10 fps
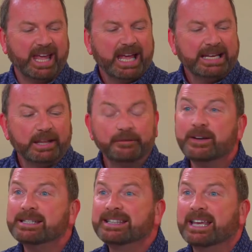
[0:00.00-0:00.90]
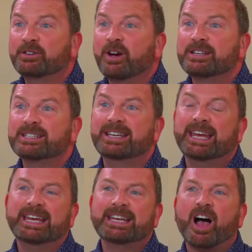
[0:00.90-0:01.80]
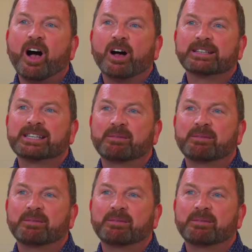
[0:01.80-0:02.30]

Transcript: Now the first thing that you're going to need are some